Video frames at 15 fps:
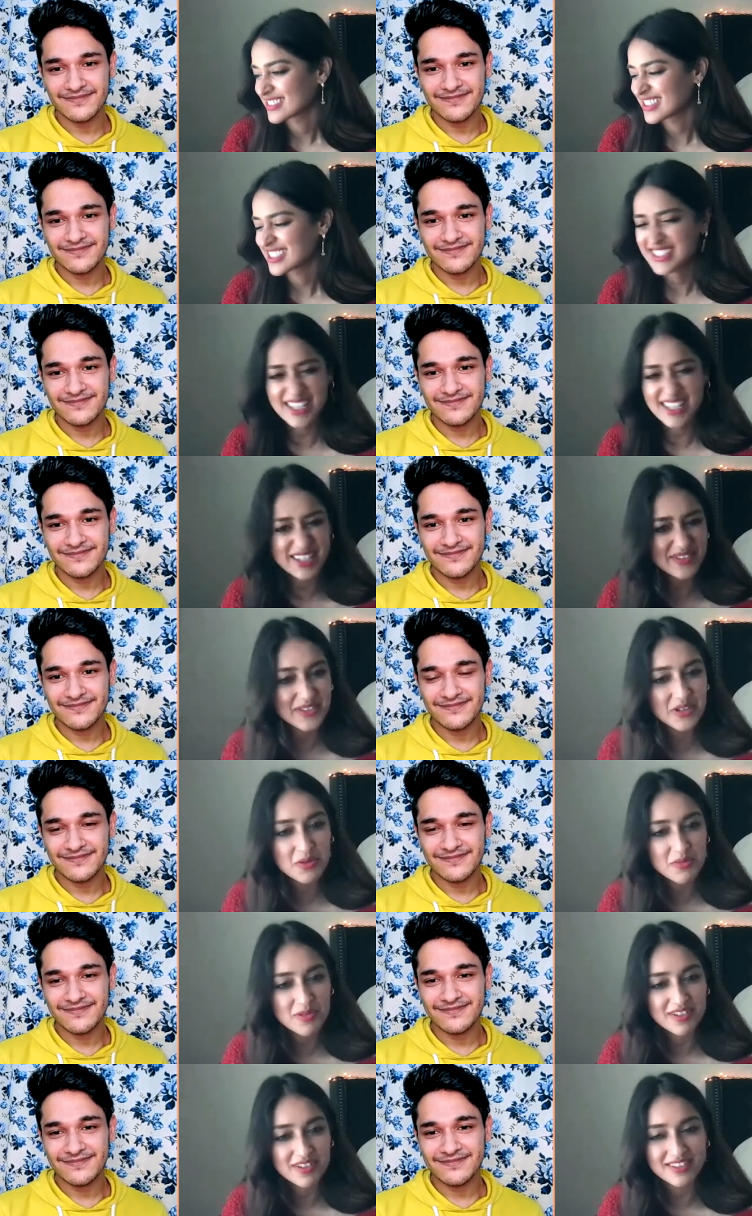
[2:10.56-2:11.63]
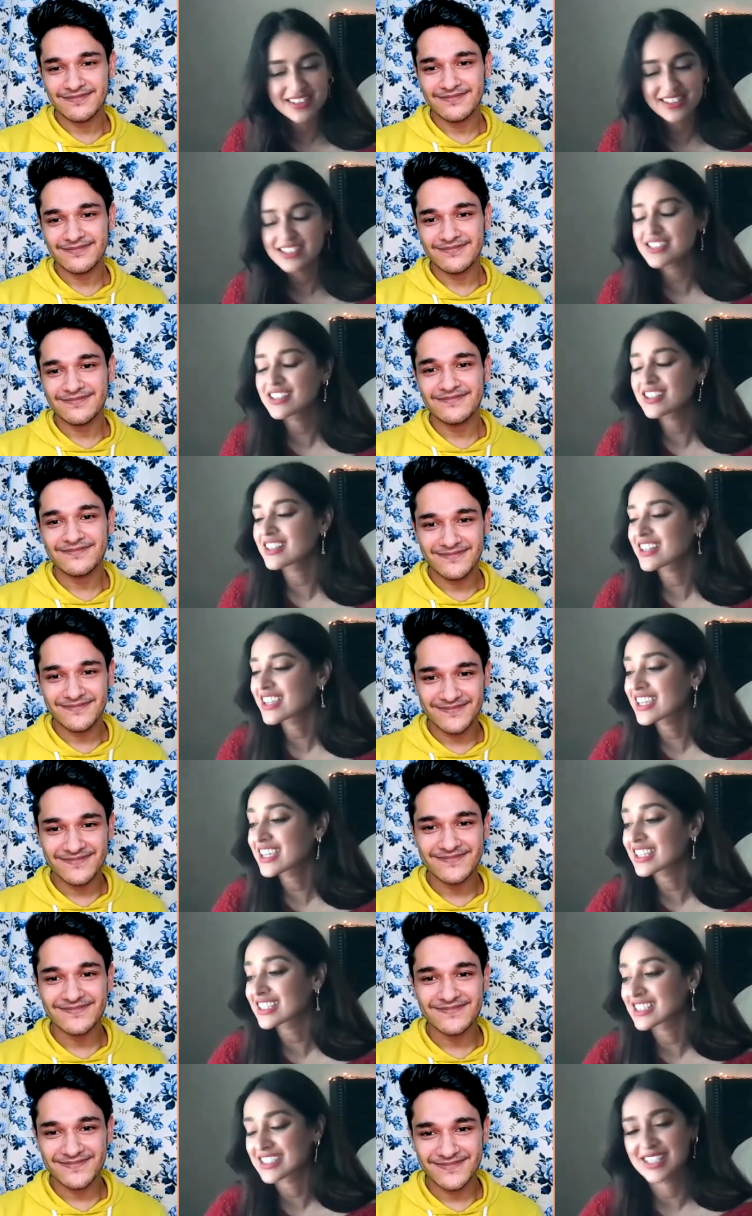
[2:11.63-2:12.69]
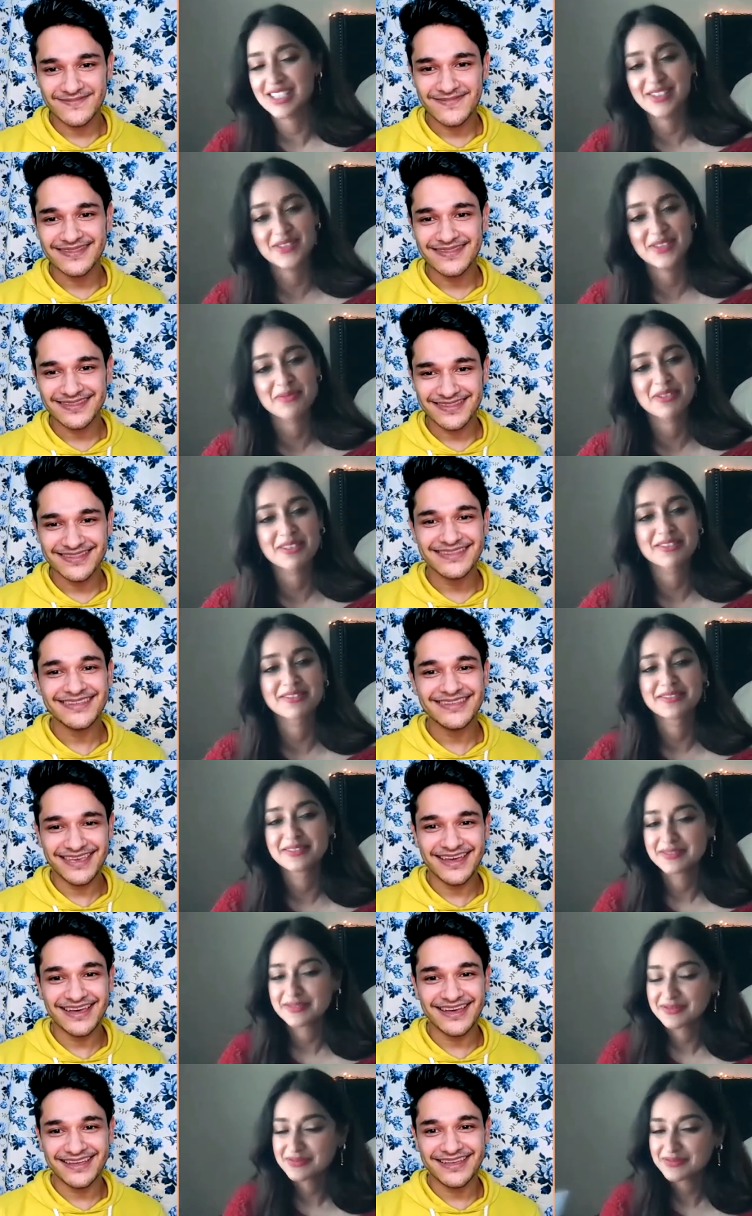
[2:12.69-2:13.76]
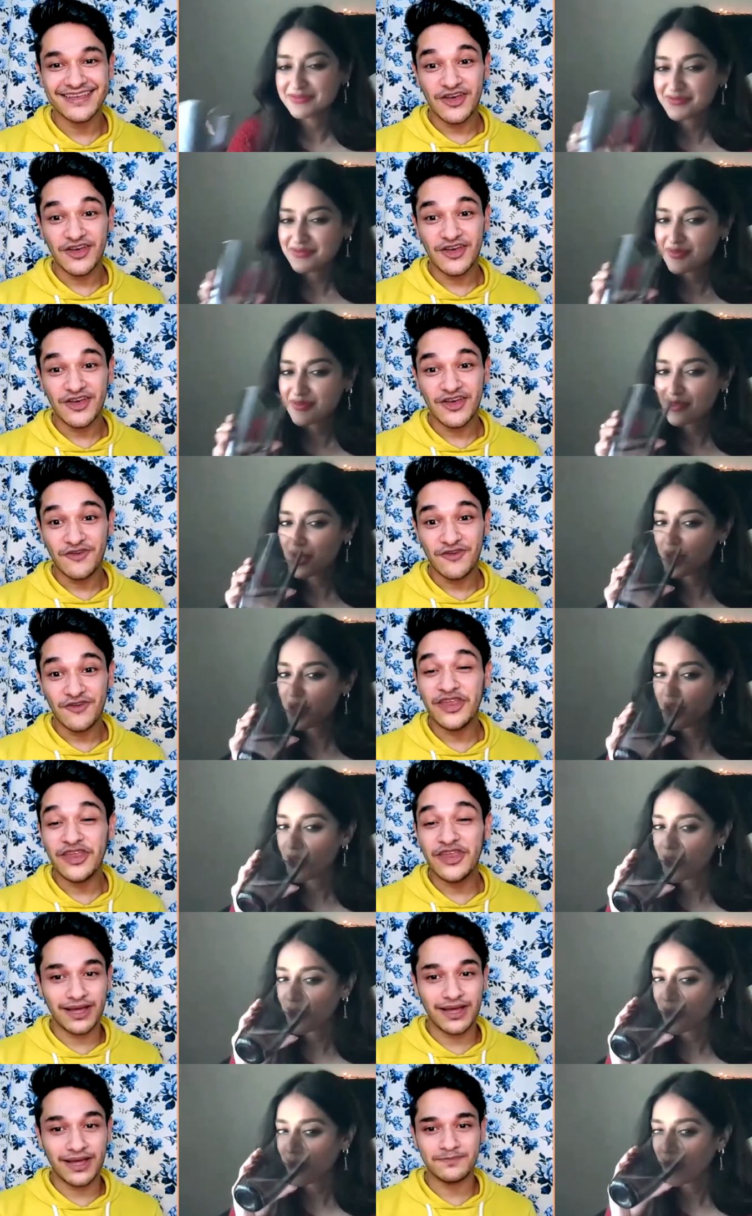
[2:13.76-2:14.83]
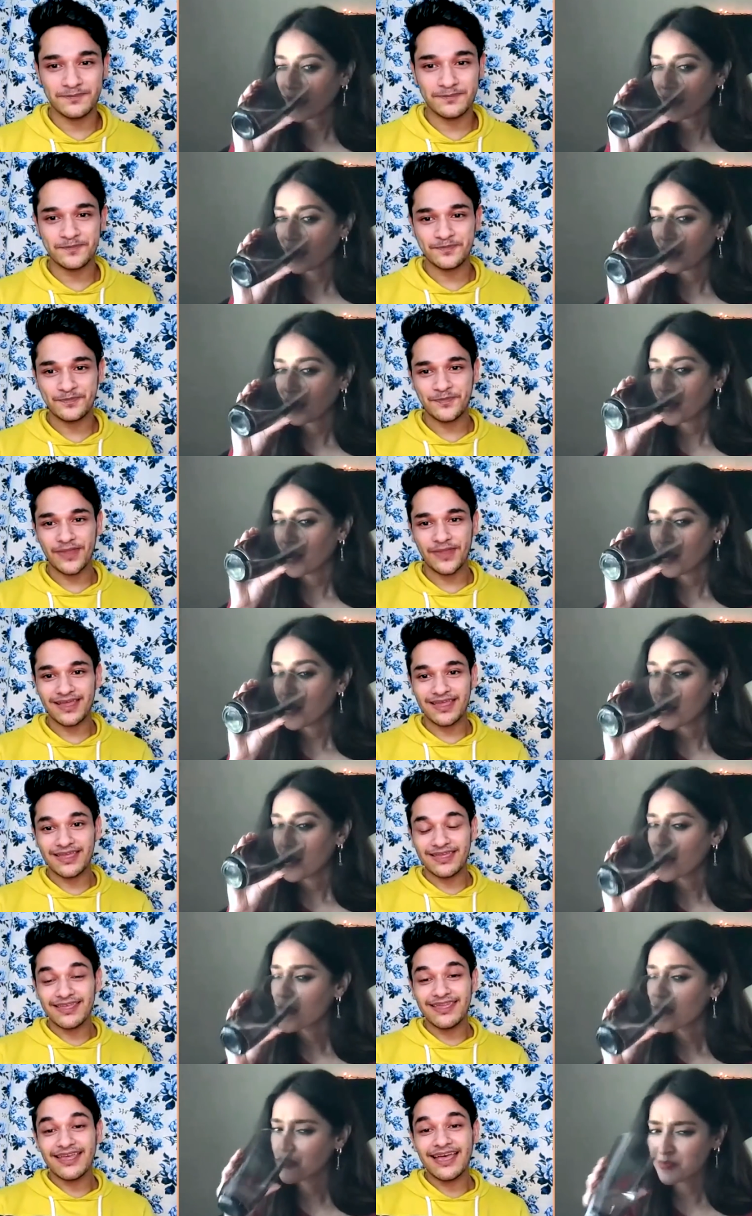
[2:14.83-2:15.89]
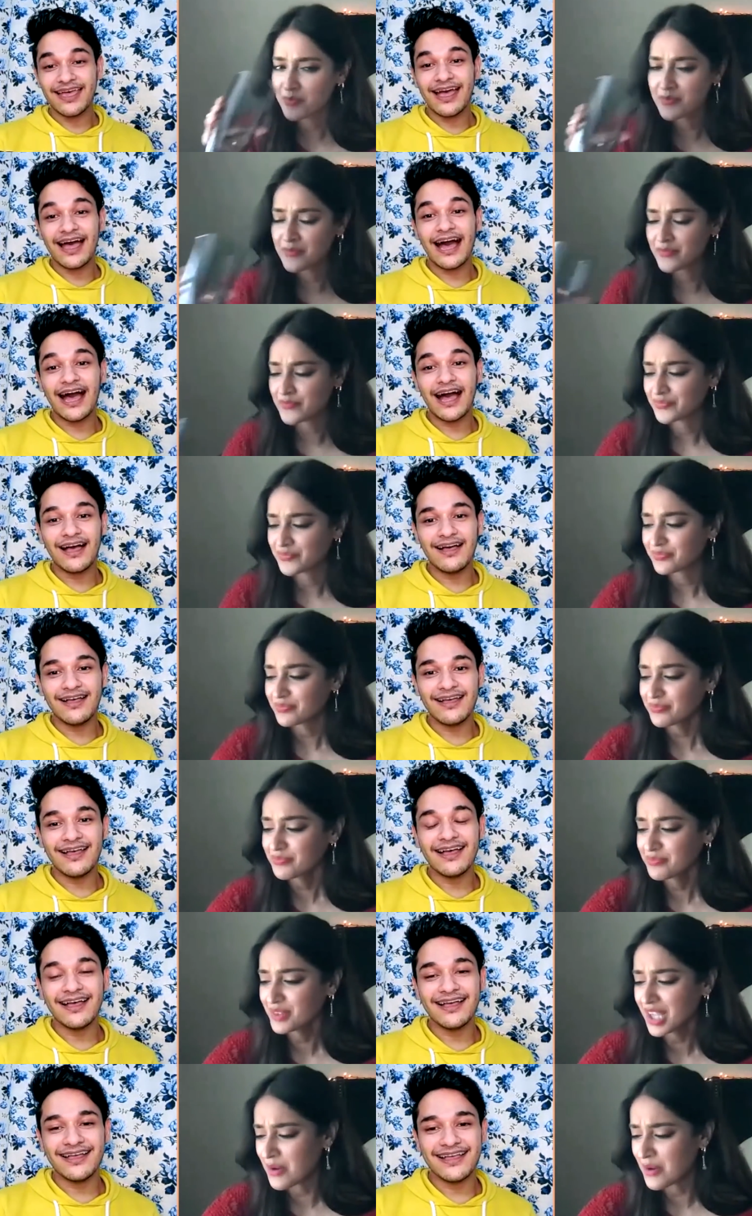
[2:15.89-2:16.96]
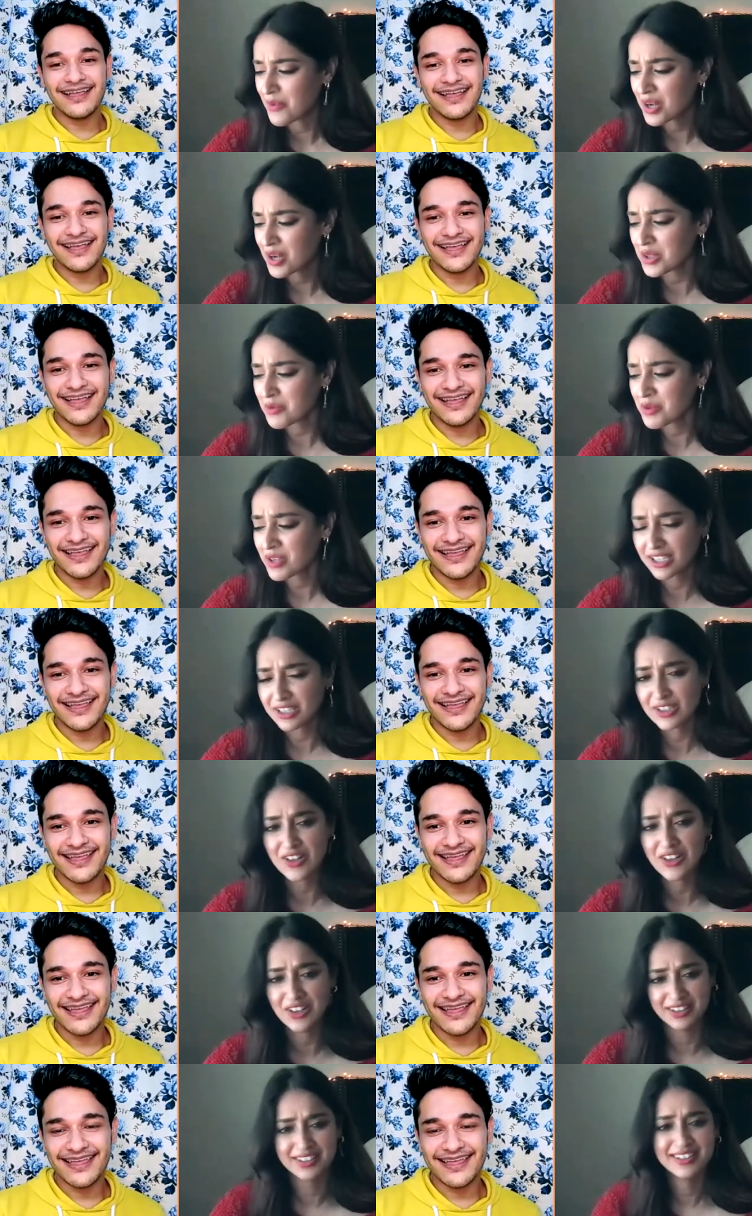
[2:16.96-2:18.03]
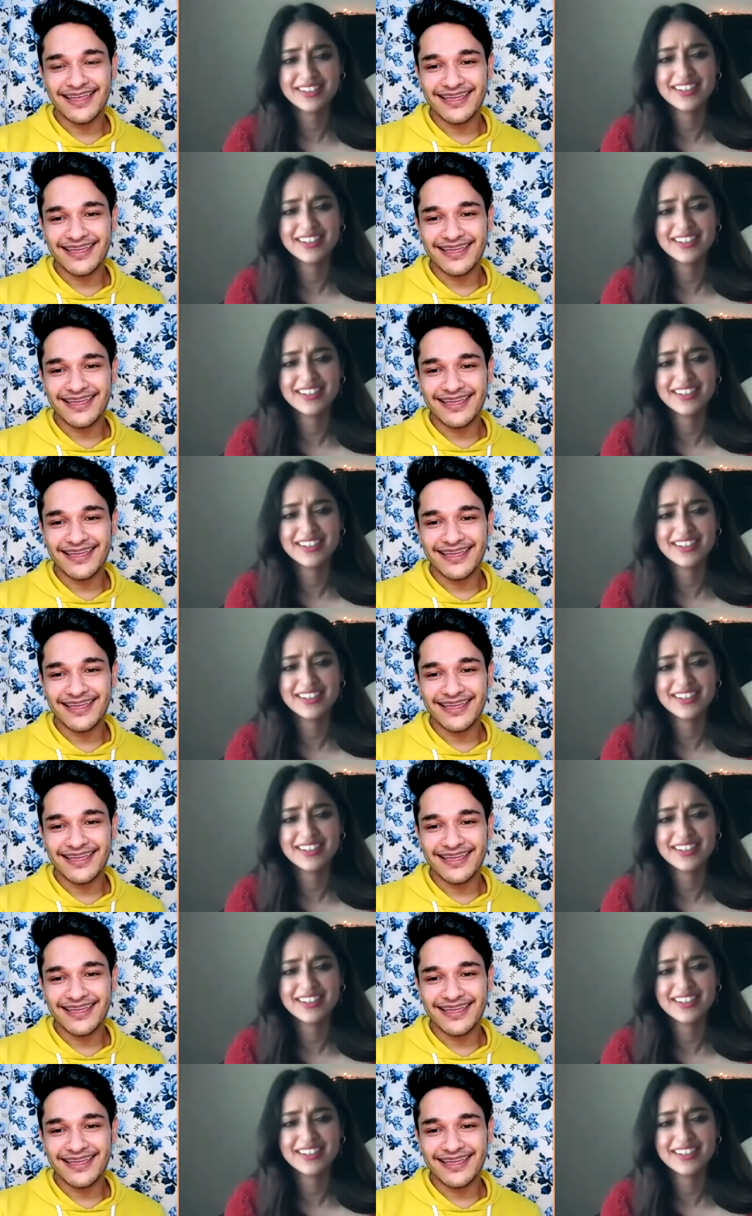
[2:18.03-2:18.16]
Speaker 1: Her sense of humor. She's gonna kill her sense of humor. Yeah, very wicked one. Mm. Why do you think we get along?